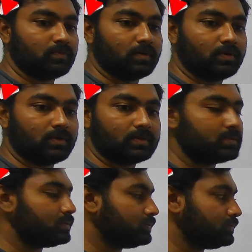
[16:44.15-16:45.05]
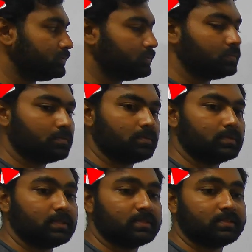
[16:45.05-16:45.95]
focus
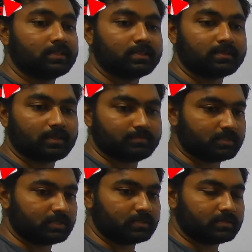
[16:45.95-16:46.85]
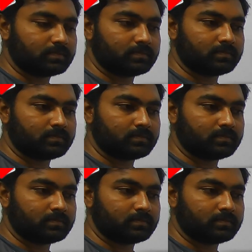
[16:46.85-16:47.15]
on these 3 subjects.